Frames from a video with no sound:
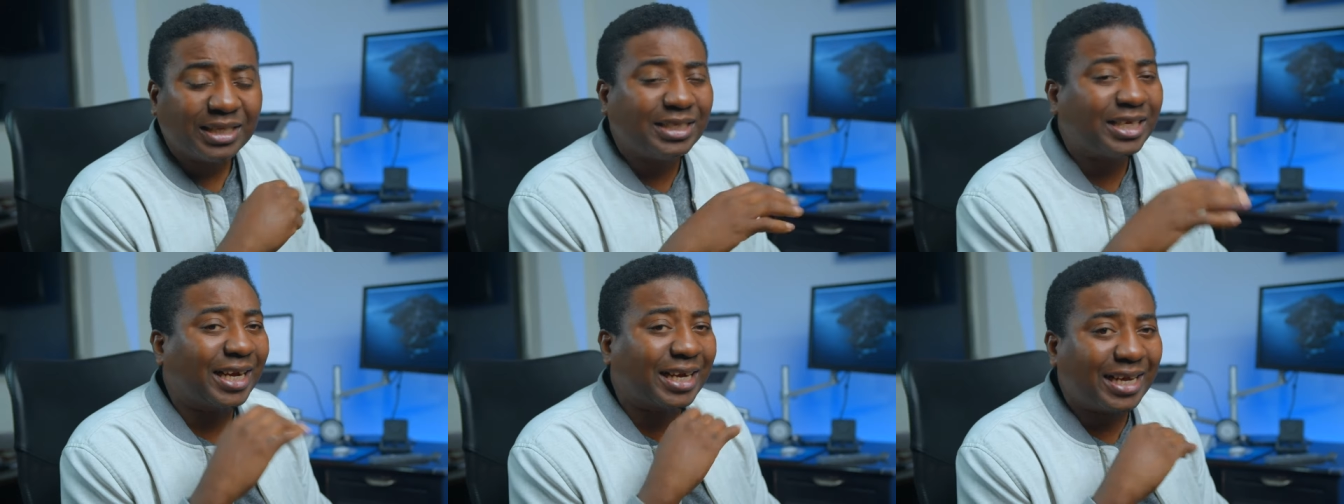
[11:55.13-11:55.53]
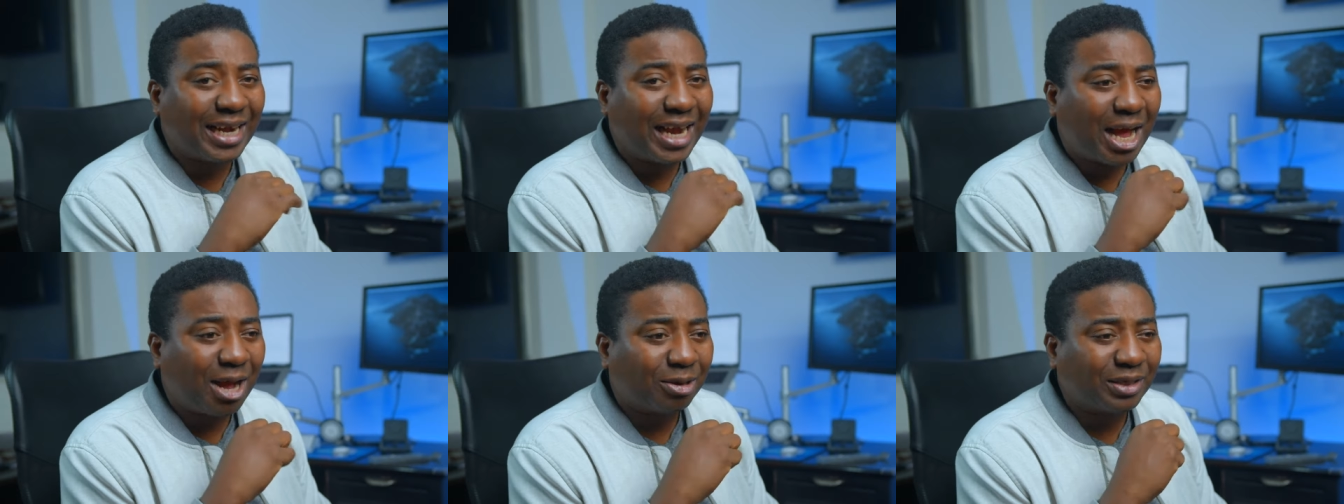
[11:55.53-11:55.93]
Check
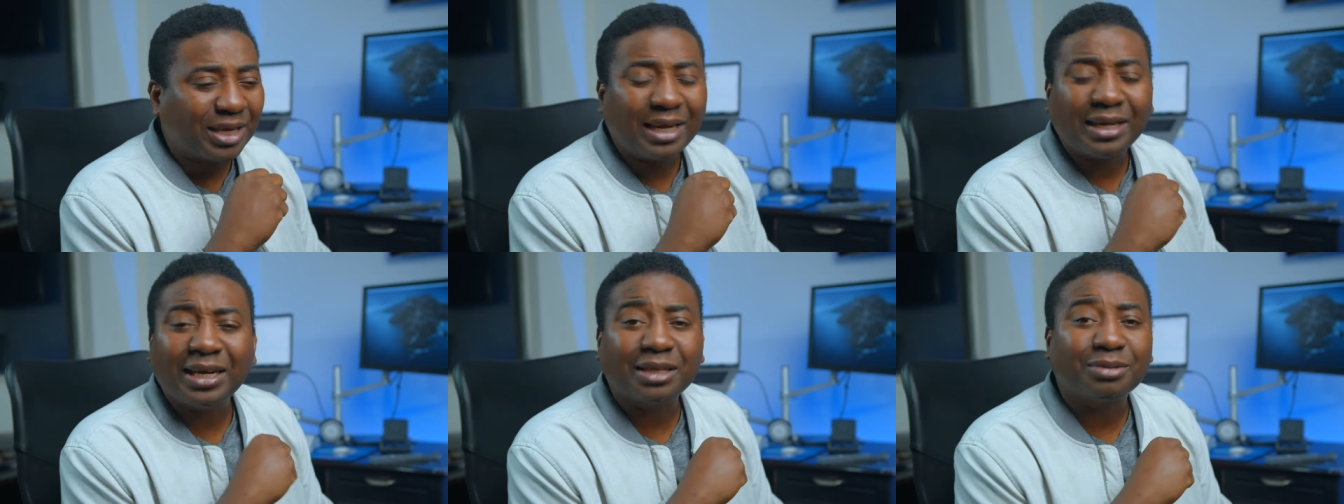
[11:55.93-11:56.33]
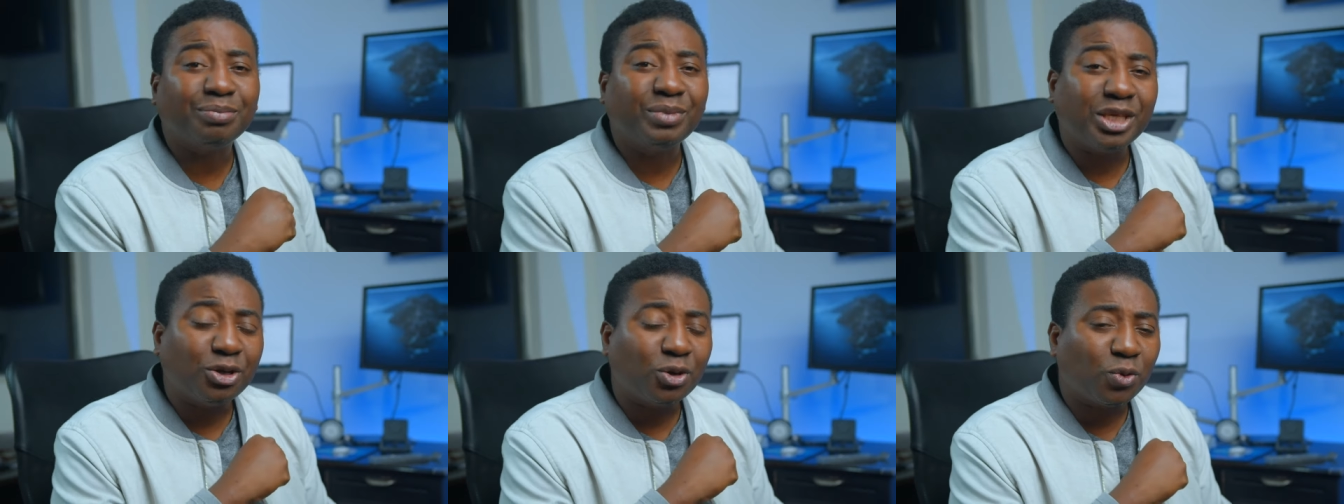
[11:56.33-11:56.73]
it out and let
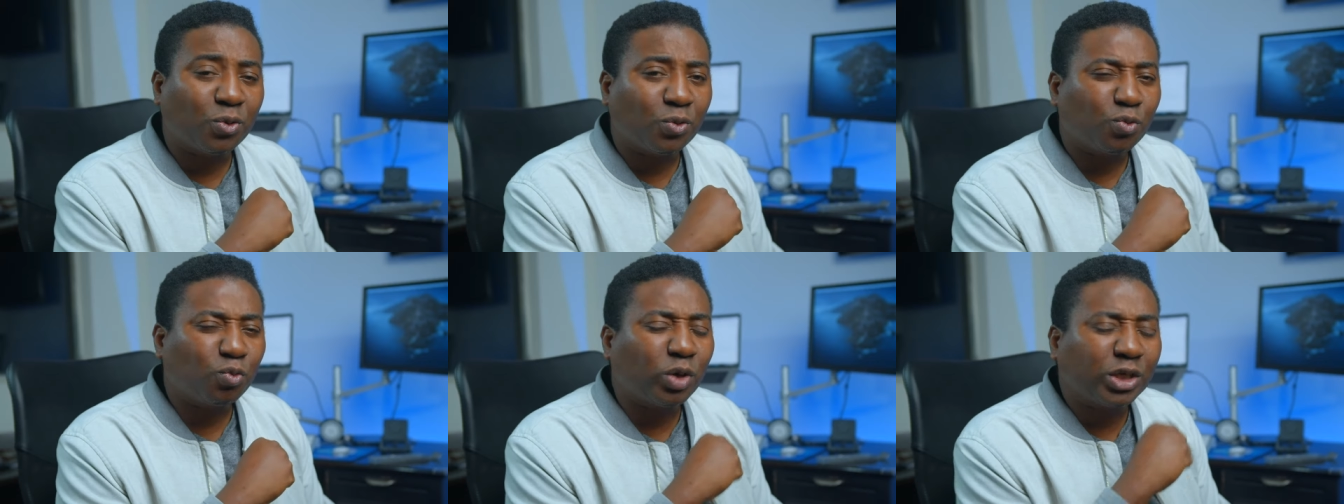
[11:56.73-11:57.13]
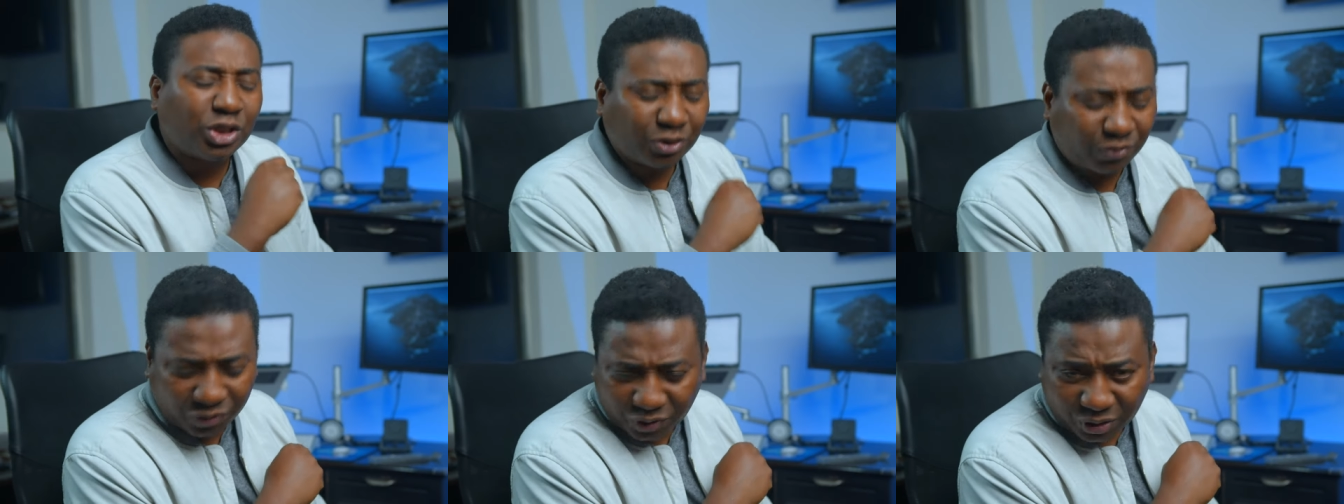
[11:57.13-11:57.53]
me know
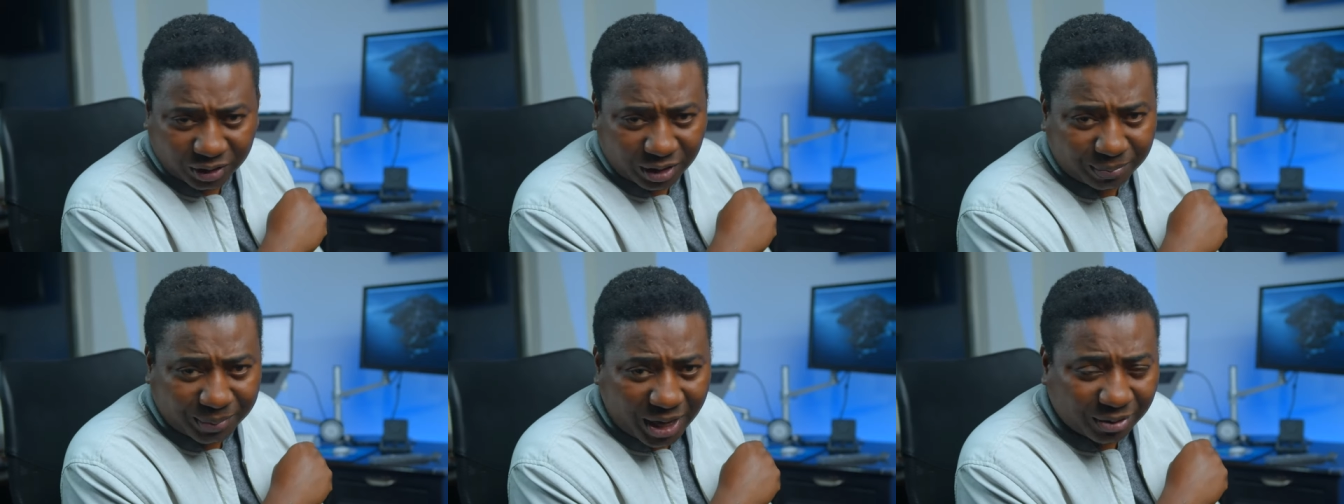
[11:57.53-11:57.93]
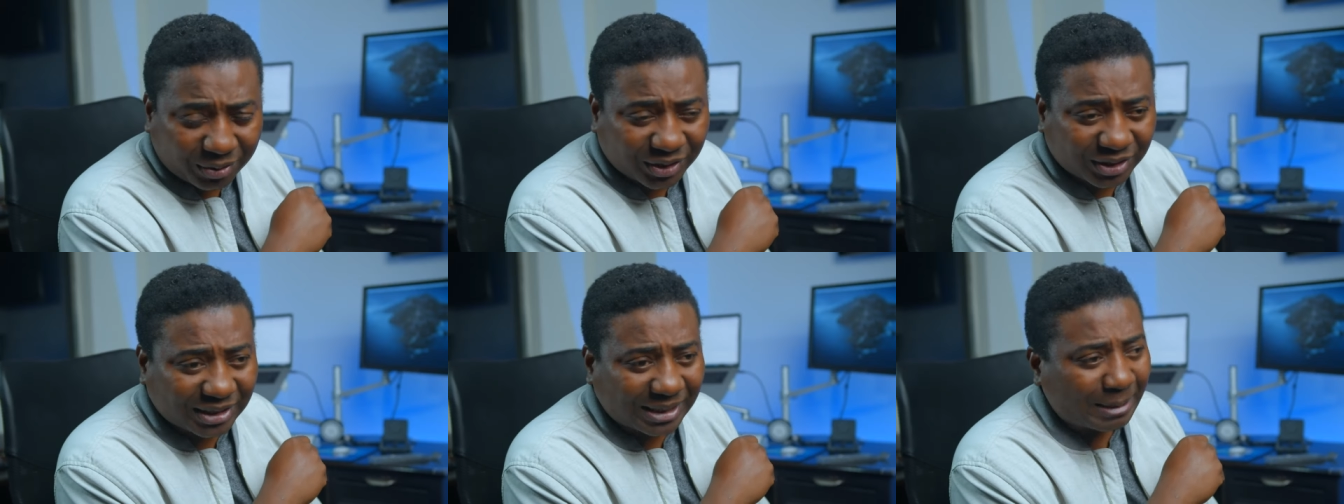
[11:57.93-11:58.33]
what you thought
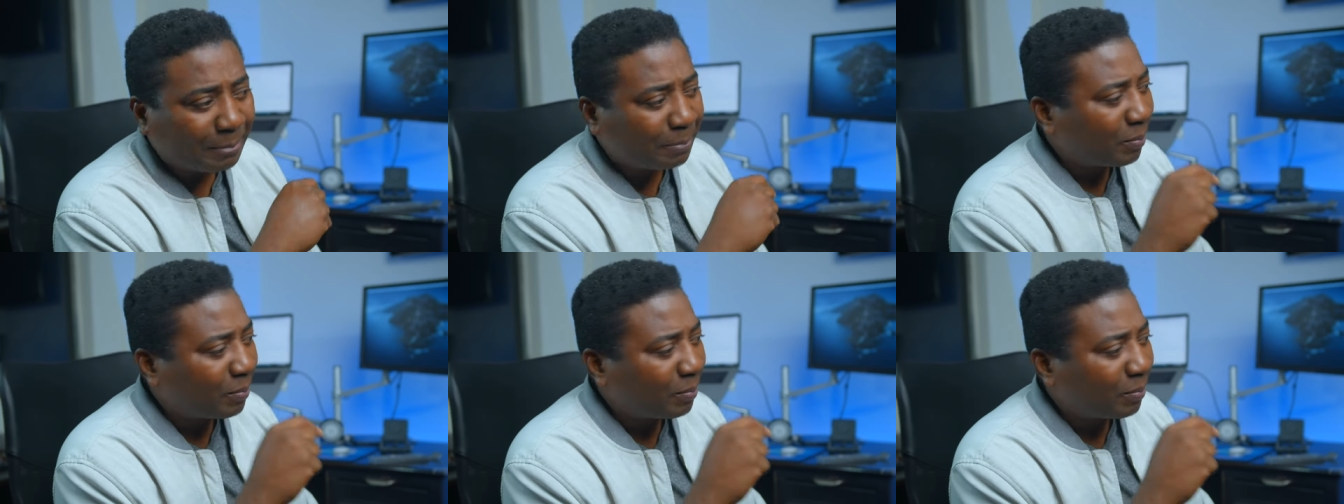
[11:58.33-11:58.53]
about it.